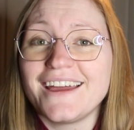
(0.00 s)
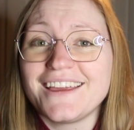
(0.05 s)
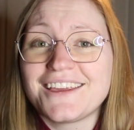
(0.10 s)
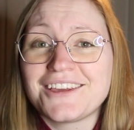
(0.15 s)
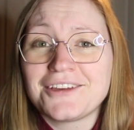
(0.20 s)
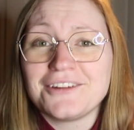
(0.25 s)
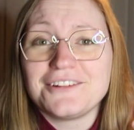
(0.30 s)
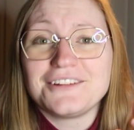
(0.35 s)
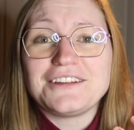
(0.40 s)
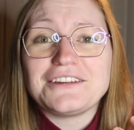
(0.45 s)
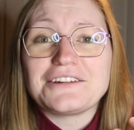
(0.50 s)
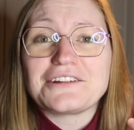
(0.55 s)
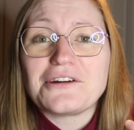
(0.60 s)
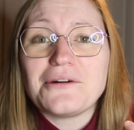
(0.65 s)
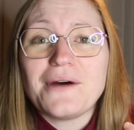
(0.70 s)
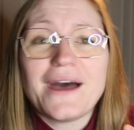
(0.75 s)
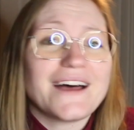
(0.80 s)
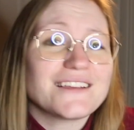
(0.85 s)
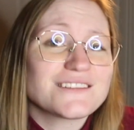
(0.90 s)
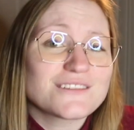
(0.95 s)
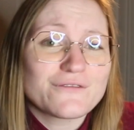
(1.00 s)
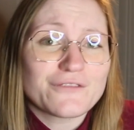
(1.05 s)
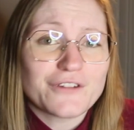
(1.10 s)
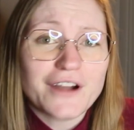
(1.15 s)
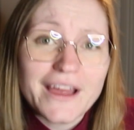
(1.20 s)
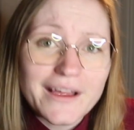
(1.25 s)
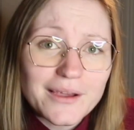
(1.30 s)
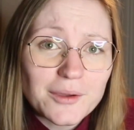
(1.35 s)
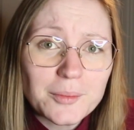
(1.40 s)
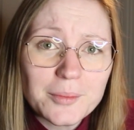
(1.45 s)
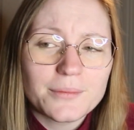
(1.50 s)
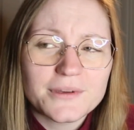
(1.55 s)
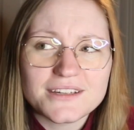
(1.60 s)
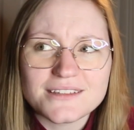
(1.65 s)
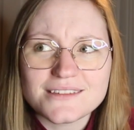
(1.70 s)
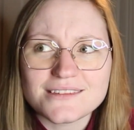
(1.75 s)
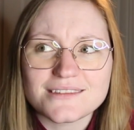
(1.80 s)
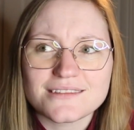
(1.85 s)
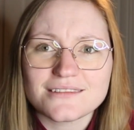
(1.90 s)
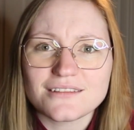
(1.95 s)
I could, you know, ask for help,
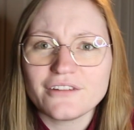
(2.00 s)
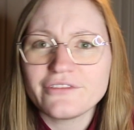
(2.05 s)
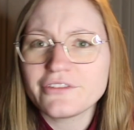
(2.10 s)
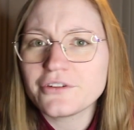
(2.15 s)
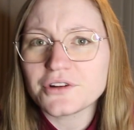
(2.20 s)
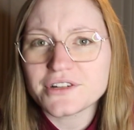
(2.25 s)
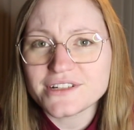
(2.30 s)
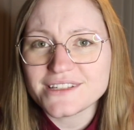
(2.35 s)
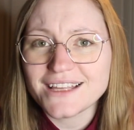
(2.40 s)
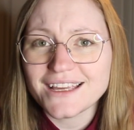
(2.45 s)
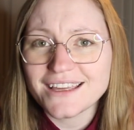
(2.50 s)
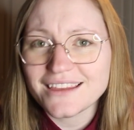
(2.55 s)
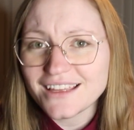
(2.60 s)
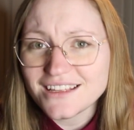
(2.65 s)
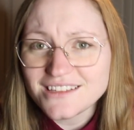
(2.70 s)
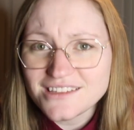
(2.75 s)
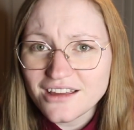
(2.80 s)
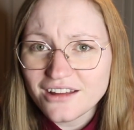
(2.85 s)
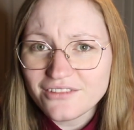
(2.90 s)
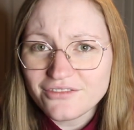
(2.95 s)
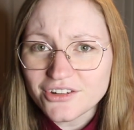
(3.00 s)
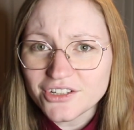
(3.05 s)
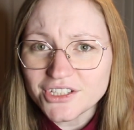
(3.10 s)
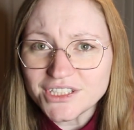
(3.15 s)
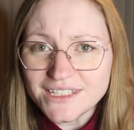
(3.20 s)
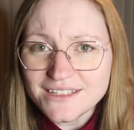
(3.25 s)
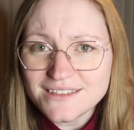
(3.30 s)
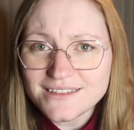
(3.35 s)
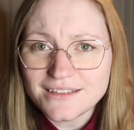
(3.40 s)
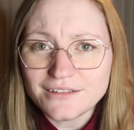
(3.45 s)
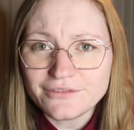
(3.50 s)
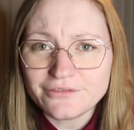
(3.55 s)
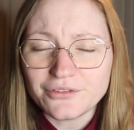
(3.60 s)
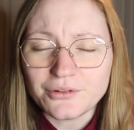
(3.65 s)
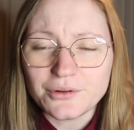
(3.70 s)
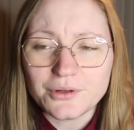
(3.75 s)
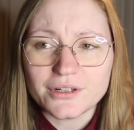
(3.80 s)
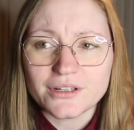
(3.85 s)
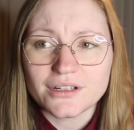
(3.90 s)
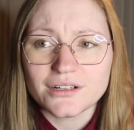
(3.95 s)
because of course, like, that's not very easy
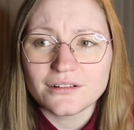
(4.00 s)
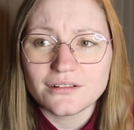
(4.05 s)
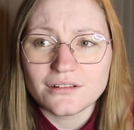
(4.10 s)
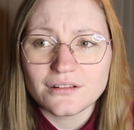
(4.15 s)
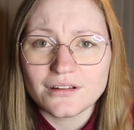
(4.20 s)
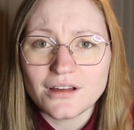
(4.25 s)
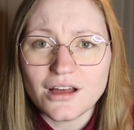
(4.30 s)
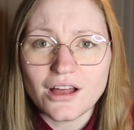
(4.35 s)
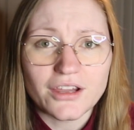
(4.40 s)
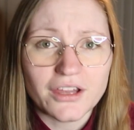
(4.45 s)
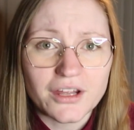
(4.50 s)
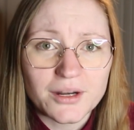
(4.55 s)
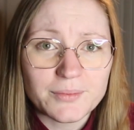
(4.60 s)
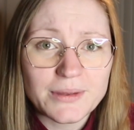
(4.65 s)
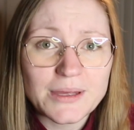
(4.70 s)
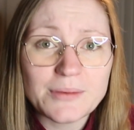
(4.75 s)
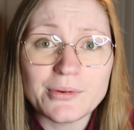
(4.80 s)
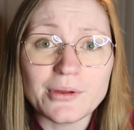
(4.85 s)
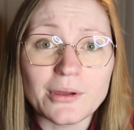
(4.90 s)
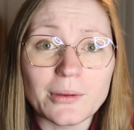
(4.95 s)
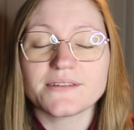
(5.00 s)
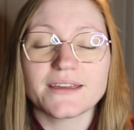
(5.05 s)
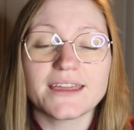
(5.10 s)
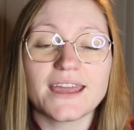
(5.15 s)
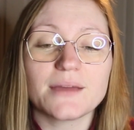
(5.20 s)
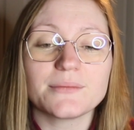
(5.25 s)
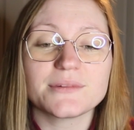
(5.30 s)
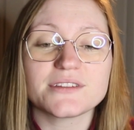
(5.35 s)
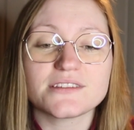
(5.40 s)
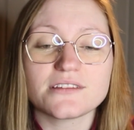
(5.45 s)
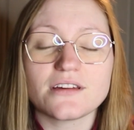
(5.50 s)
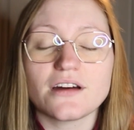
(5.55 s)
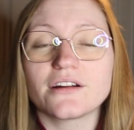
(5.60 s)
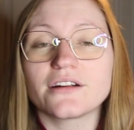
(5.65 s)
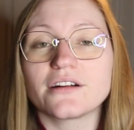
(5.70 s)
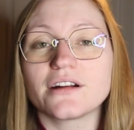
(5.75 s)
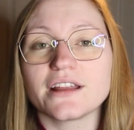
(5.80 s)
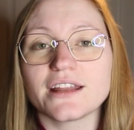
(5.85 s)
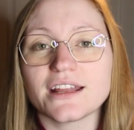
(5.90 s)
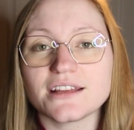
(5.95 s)
for a lot of people. So I came and saw
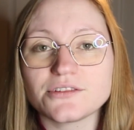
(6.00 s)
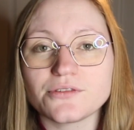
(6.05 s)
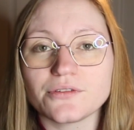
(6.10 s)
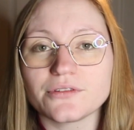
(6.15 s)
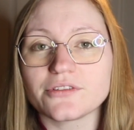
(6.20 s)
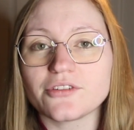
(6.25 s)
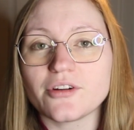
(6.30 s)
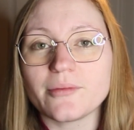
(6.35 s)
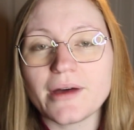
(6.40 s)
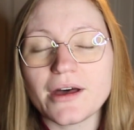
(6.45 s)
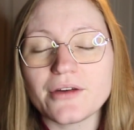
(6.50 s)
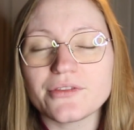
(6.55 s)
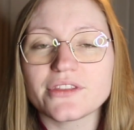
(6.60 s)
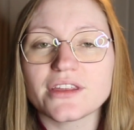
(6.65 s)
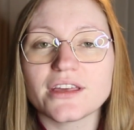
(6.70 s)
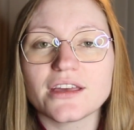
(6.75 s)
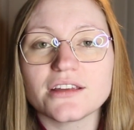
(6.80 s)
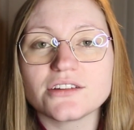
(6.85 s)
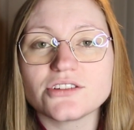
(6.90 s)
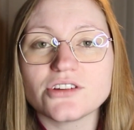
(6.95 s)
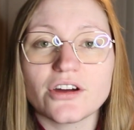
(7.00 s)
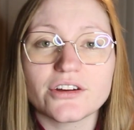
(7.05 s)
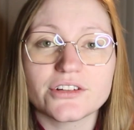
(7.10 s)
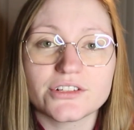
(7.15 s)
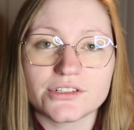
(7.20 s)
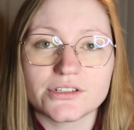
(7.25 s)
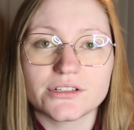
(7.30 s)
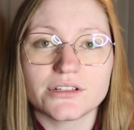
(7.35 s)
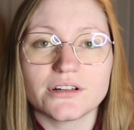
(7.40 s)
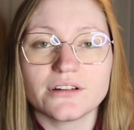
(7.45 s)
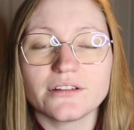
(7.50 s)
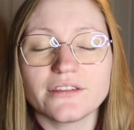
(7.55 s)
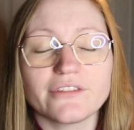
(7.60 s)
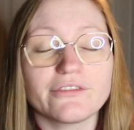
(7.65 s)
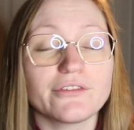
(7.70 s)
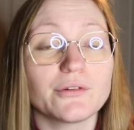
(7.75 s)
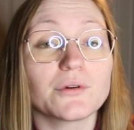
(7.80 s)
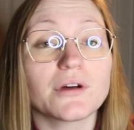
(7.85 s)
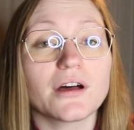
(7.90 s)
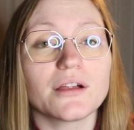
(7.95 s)
her and I told her about the doctor, the
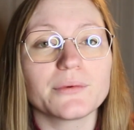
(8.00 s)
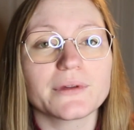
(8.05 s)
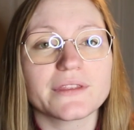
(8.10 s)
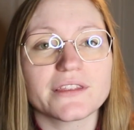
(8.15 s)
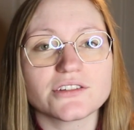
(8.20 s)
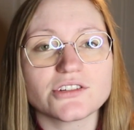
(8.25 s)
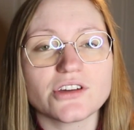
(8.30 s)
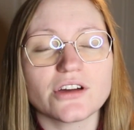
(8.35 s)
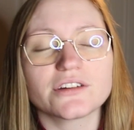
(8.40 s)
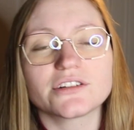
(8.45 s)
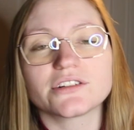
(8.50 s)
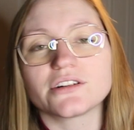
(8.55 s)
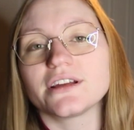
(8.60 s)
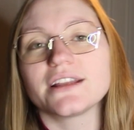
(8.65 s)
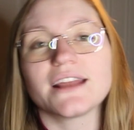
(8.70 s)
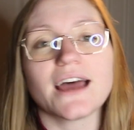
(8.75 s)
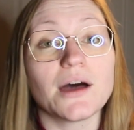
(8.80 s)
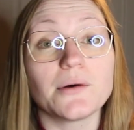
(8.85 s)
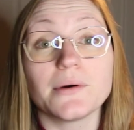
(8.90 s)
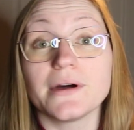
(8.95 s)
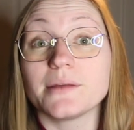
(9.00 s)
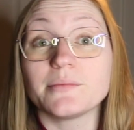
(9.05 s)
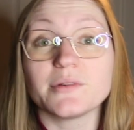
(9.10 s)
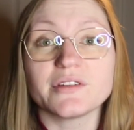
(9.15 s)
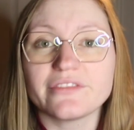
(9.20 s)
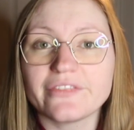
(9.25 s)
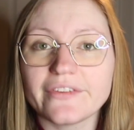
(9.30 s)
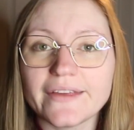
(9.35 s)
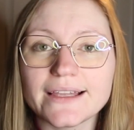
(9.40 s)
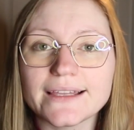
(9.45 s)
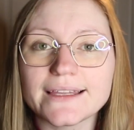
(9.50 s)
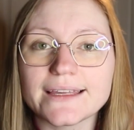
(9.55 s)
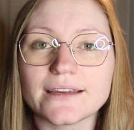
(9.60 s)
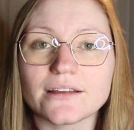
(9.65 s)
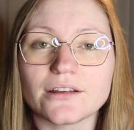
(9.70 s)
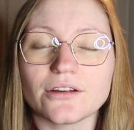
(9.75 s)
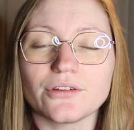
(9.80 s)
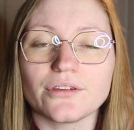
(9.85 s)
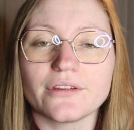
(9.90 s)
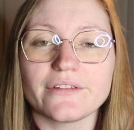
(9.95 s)
phone call with the doctor, and how I'd been feeling
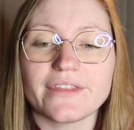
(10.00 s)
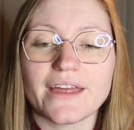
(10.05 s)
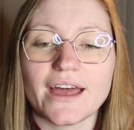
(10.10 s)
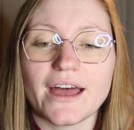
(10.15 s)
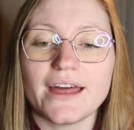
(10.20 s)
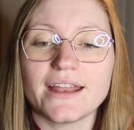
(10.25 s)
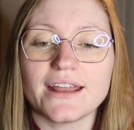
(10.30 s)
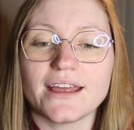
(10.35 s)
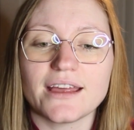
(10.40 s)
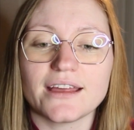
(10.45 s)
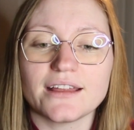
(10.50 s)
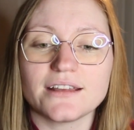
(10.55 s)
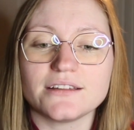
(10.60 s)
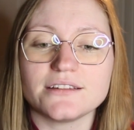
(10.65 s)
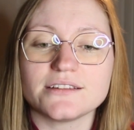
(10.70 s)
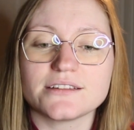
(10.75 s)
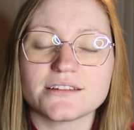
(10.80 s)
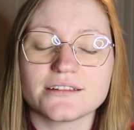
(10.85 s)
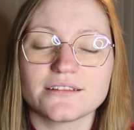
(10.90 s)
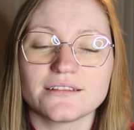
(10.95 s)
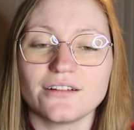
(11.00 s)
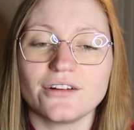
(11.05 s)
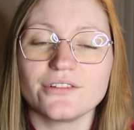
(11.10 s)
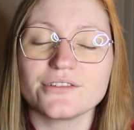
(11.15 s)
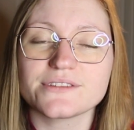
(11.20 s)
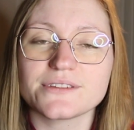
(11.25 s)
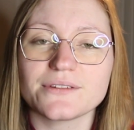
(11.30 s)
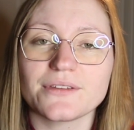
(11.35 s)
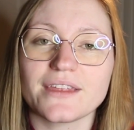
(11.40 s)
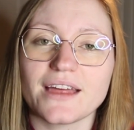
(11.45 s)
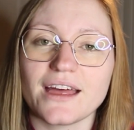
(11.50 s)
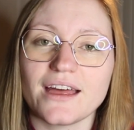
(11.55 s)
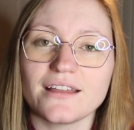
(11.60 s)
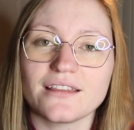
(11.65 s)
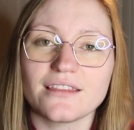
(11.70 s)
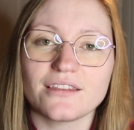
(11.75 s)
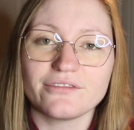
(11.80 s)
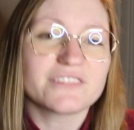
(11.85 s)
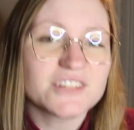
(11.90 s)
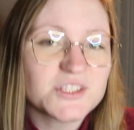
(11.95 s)
and all of that. And also
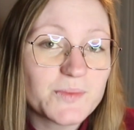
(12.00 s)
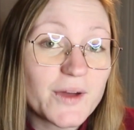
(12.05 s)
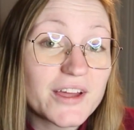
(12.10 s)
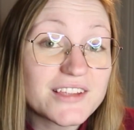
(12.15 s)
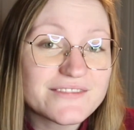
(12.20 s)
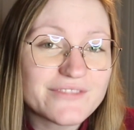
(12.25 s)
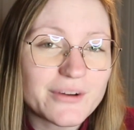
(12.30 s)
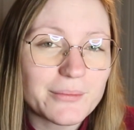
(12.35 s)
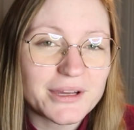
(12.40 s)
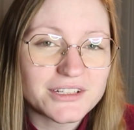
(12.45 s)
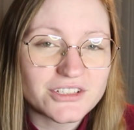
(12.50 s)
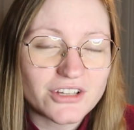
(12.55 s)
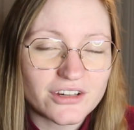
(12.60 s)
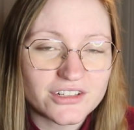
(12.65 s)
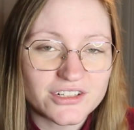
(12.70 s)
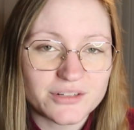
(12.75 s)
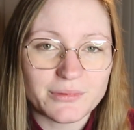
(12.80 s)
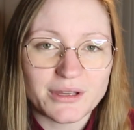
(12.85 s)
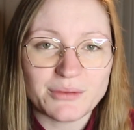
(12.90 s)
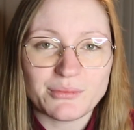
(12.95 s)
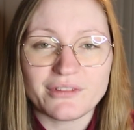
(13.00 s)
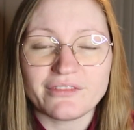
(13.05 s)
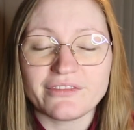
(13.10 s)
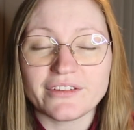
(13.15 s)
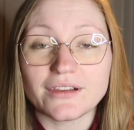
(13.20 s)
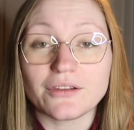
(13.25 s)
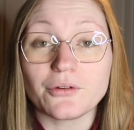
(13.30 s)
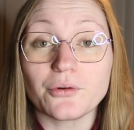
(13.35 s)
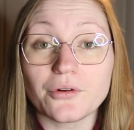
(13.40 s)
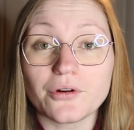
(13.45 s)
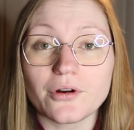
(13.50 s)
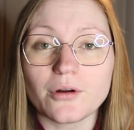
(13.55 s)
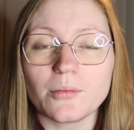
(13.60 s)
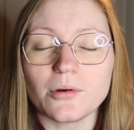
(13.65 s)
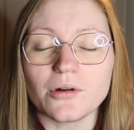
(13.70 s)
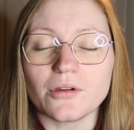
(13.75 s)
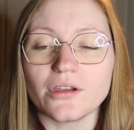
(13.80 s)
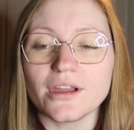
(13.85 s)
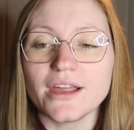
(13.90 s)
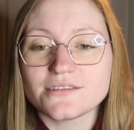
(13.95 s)
that the response from my doctor made me feel
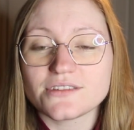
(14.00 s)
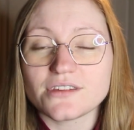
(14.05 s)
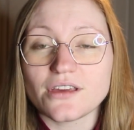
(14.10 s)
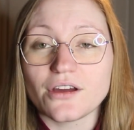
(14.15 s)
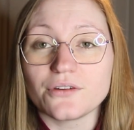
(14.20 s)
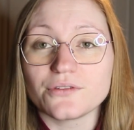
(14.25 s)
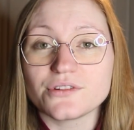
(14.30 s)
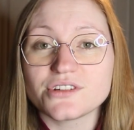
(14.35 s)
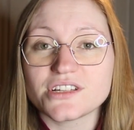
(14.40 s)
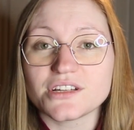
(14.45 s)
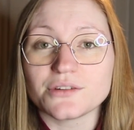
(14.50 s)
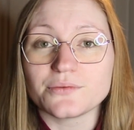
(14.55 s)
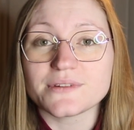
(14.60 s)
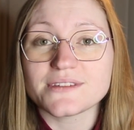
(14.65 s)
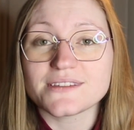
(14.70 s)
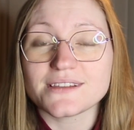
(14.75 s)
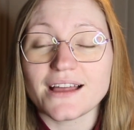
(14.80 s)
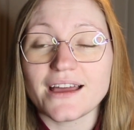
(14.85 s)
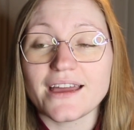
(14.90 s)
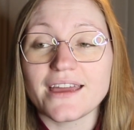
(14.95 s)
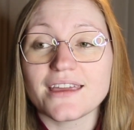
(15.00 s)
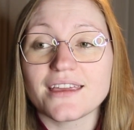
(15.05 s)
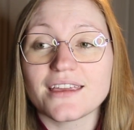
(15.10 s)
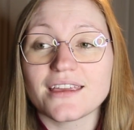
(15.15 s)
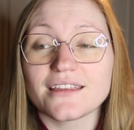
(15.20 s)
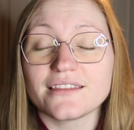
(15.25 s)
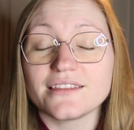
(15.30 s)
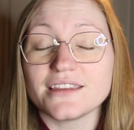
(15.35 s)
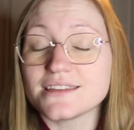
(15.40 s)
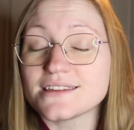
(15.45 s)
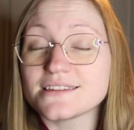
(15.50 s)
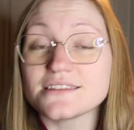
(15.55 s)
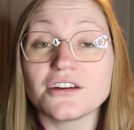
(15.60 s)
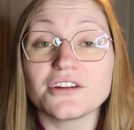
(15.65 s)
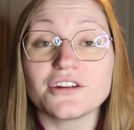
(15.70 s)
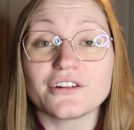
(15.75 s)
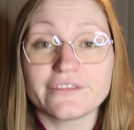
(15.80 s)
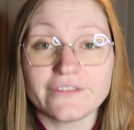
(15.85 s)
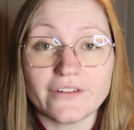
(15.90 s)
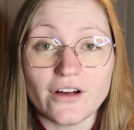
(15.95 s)
horrible. So she was like, this is
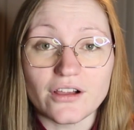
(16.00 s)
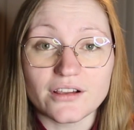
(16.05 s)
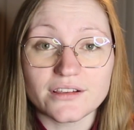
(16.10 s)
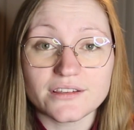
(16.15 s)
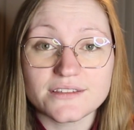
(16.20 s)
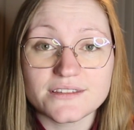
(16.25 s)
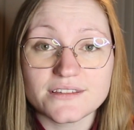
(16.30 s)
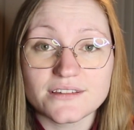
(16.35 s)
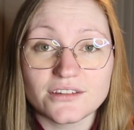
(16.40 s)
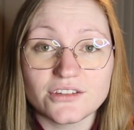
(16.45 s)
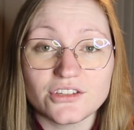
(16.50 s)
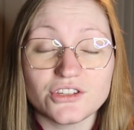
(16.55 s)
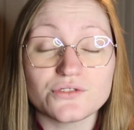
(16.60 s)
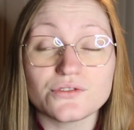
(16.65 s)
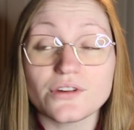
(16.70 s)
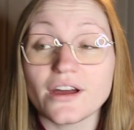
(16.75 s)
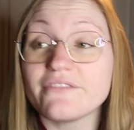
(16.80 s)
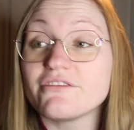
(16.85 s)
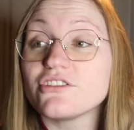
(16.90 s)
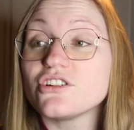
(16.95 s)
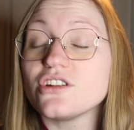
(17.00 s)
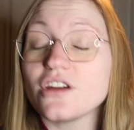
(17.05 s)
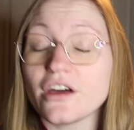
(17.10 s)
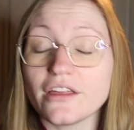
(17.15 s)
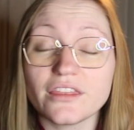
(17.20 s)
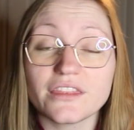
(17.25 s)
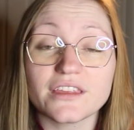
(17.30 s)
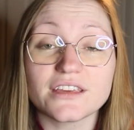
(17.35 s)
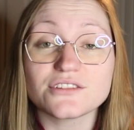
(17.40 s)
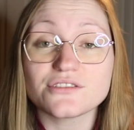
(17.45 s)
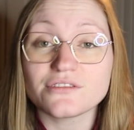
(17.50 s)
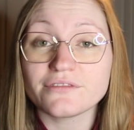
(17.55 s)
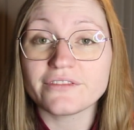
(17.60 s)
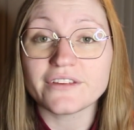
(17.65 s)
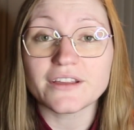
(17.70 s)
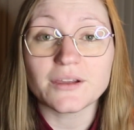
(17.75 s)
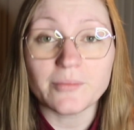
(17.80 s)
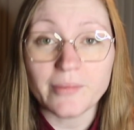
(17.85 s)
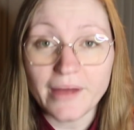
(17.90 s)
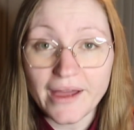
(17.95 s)
not your fault. You have nothing to
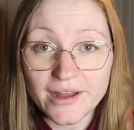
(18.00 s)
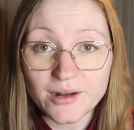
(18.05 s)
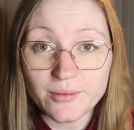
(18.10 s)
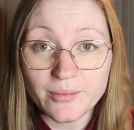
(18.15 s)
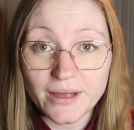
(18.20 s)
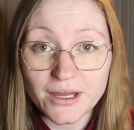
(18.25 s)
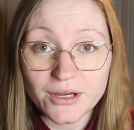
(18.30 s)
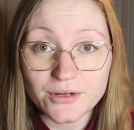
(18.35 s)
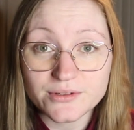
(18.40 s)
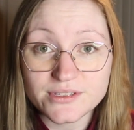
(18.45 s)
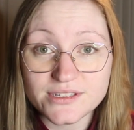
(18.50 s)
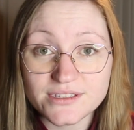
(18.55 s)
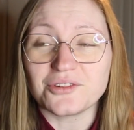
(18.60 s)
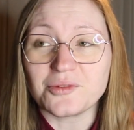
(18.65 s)
feel bad about.